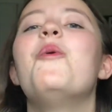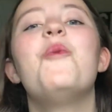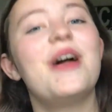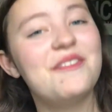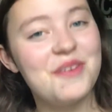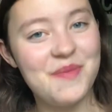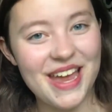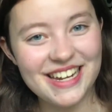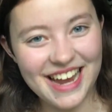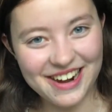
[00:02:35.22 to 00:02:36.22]
One of the
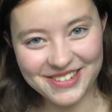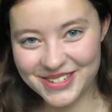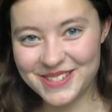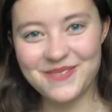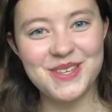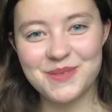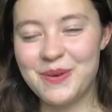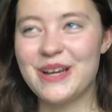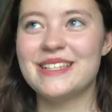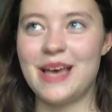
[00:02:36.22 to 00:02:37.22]
main characters of this
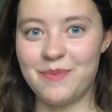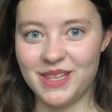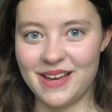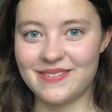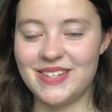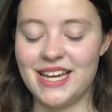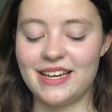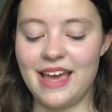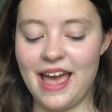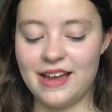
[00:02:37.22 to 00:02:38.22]
book is
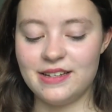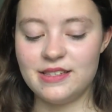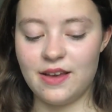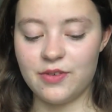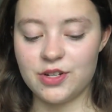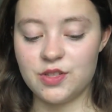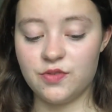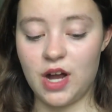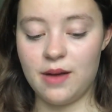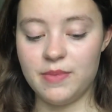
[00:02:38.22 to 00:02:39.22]
epileptic and suffers
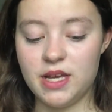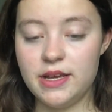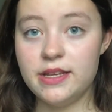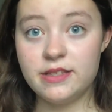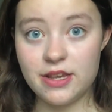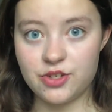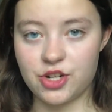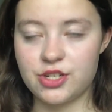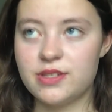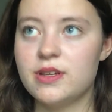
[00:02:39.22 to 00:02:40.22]
from
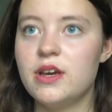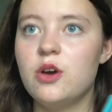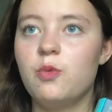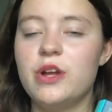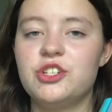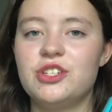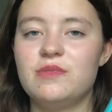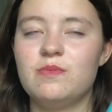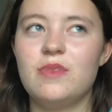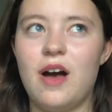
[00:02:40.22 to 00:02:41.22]
seizures, which
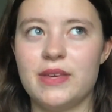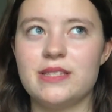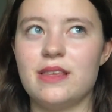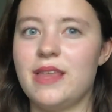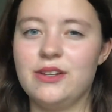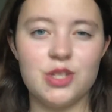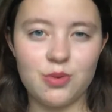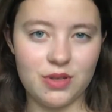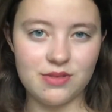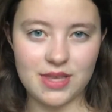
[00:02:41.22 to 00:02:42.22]
obviously they
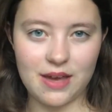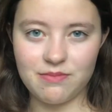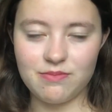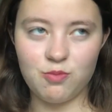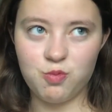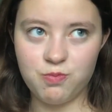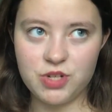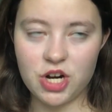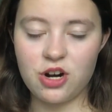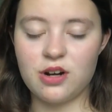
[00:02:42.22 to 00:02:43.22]
don't use that
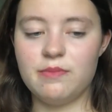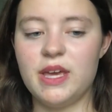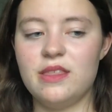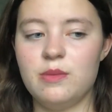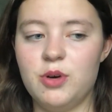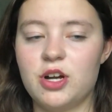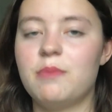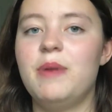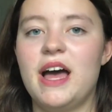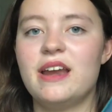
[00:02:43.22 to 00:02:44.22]
term in the
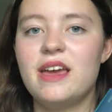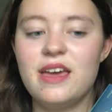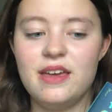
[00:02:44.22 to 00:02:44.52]
book, but